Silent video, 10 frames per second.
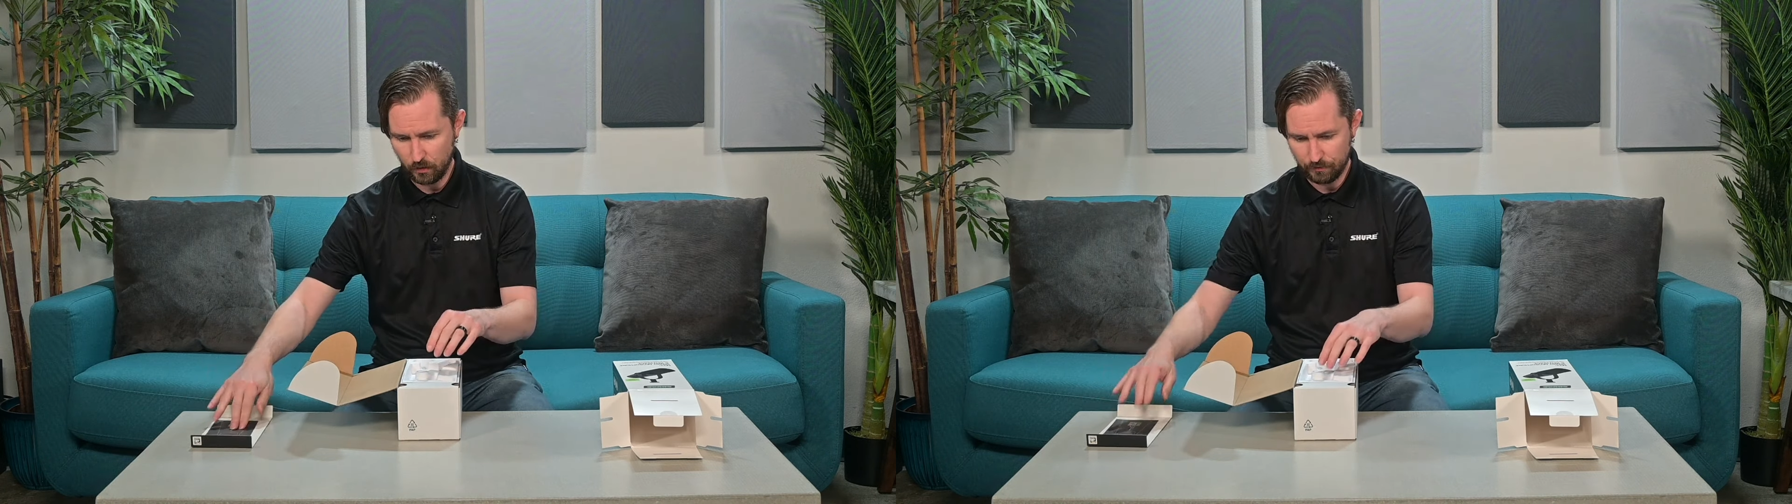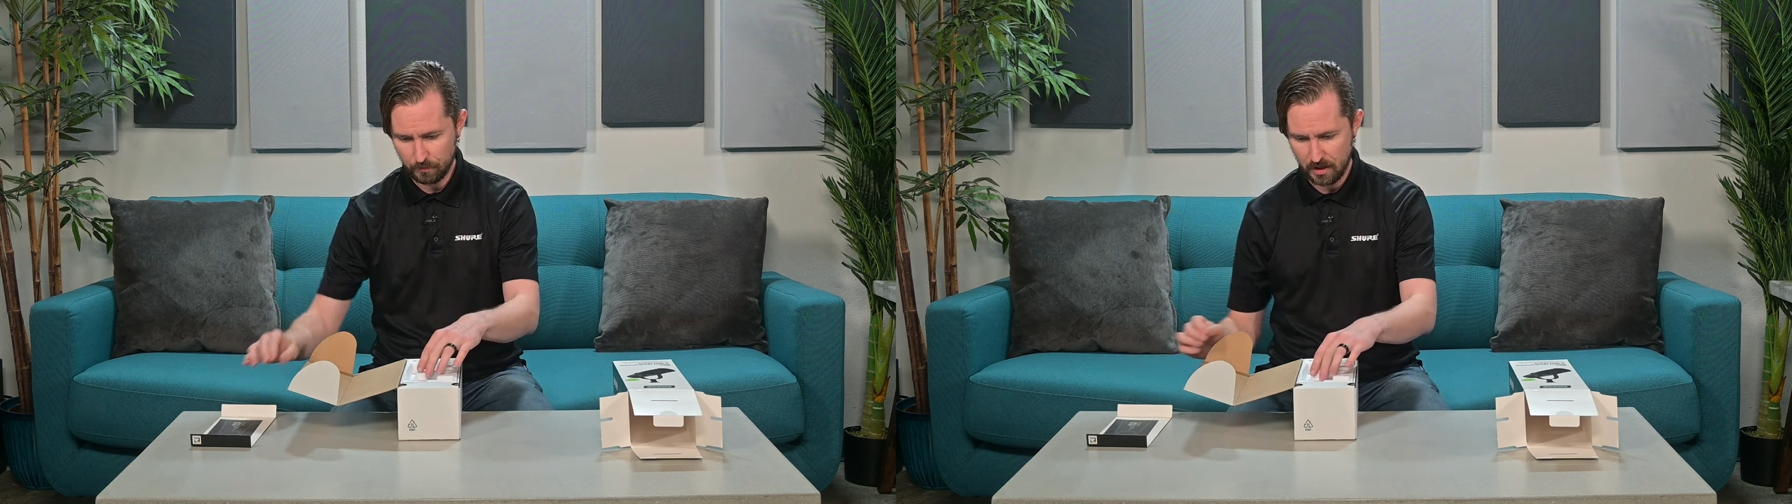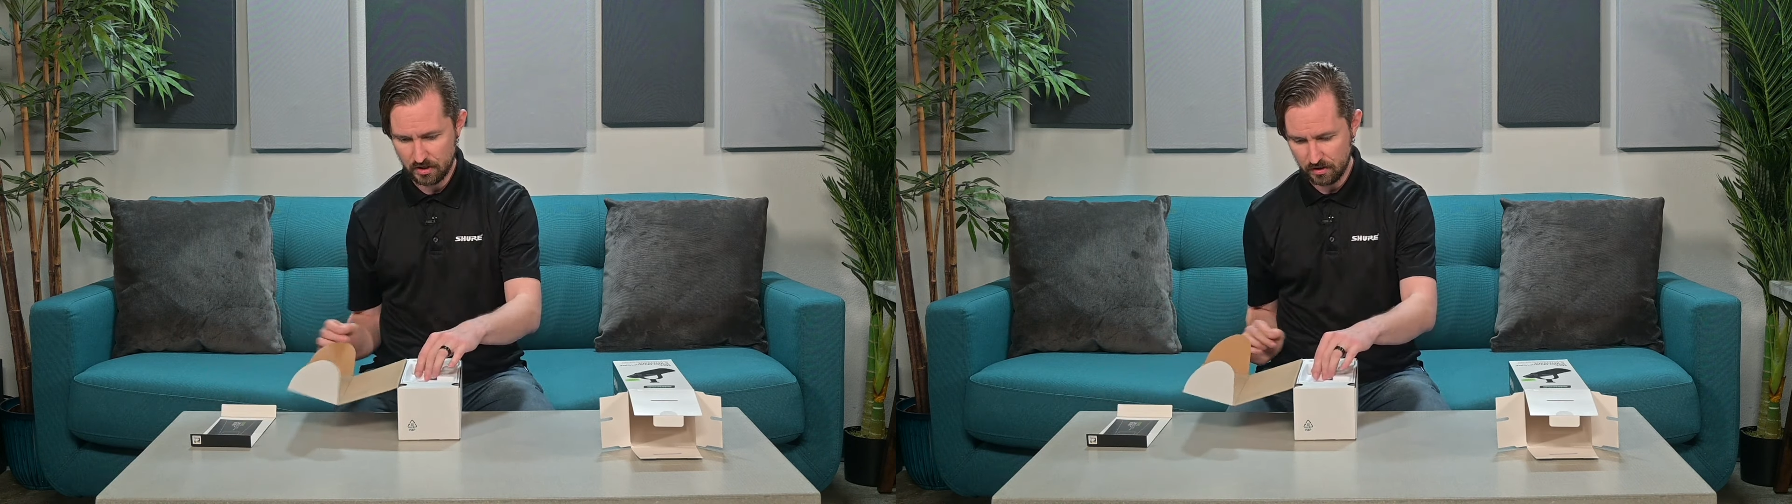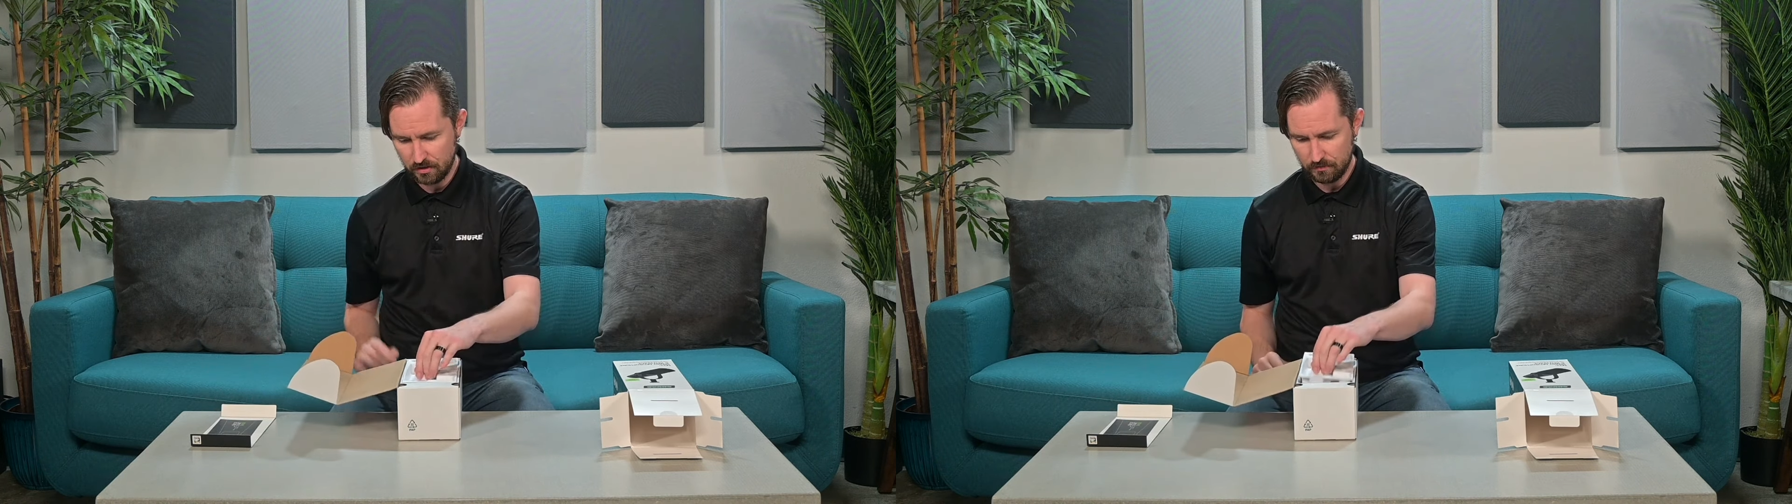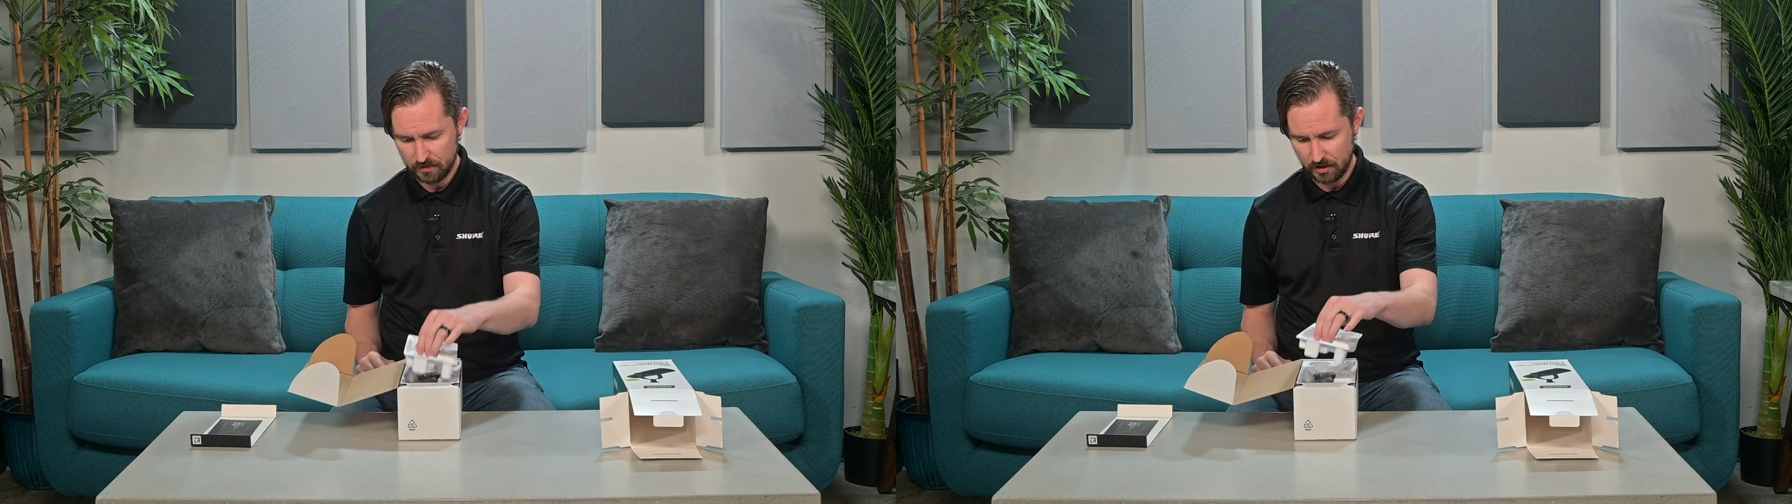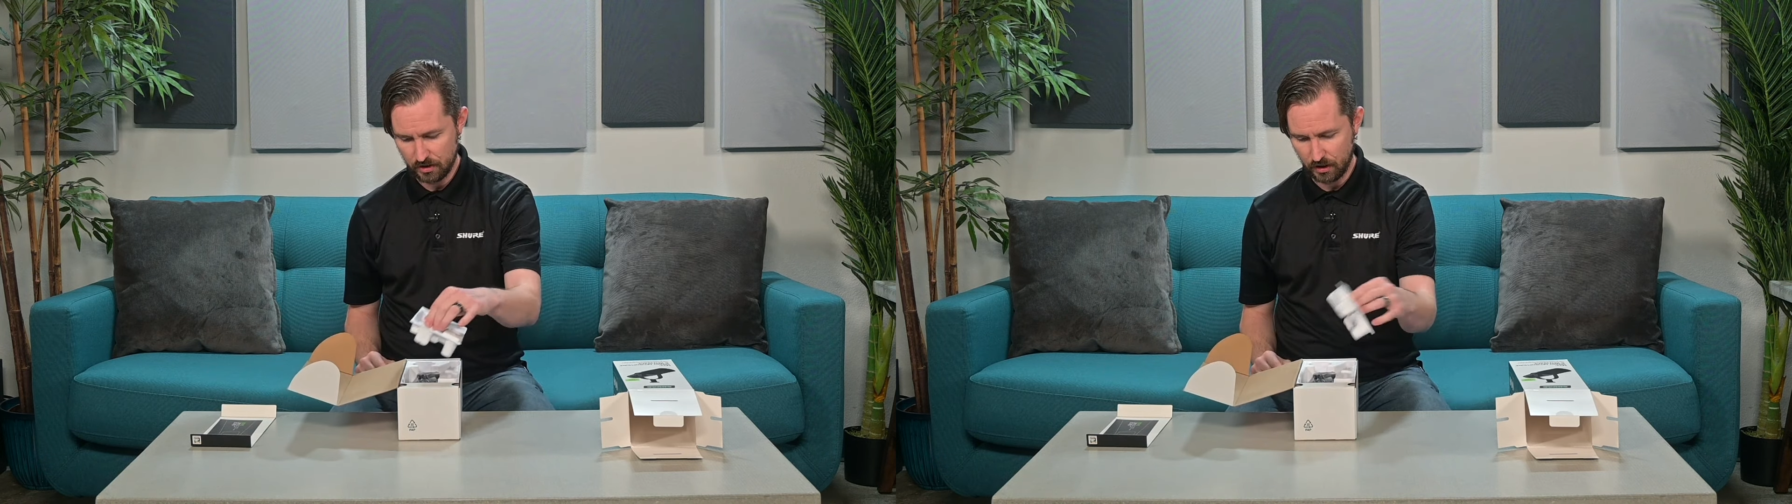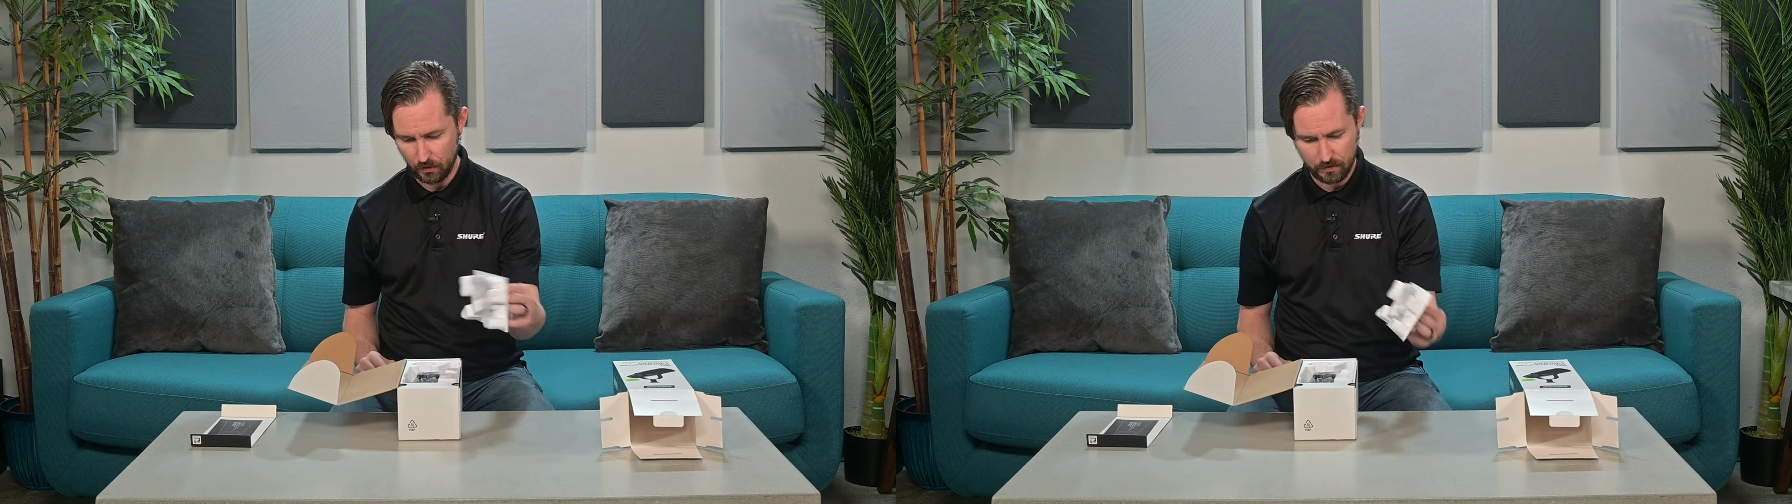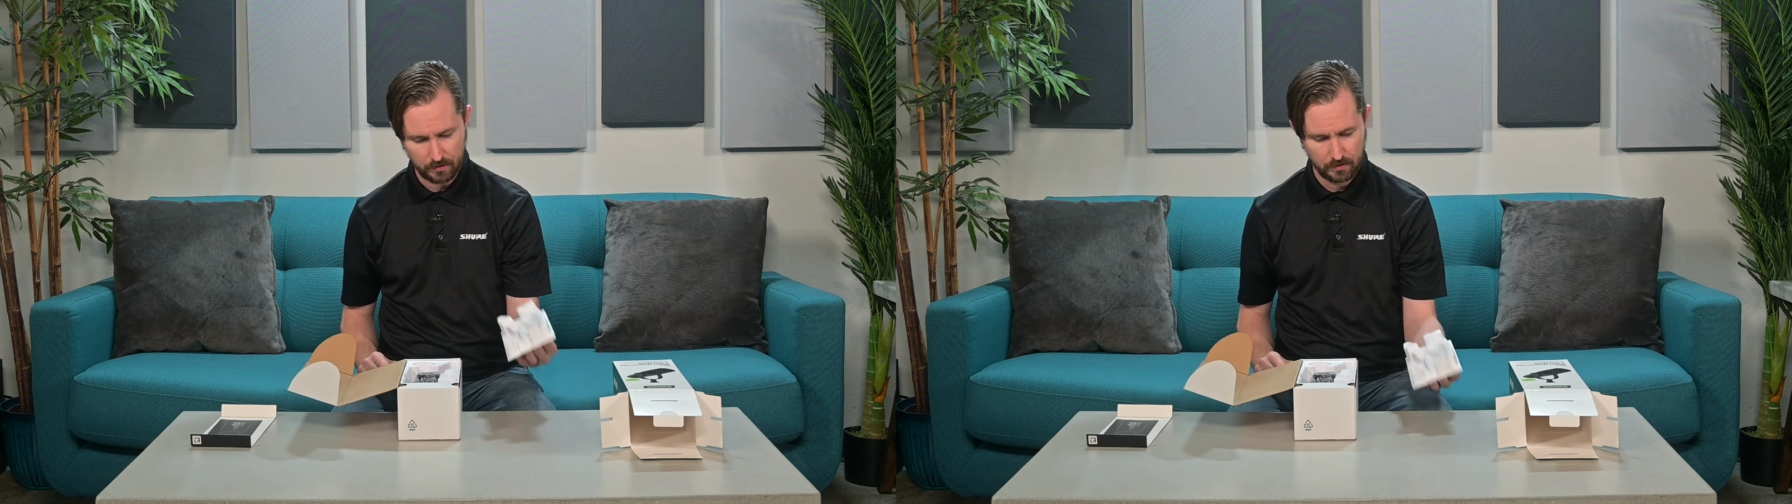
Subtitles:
information, get you going.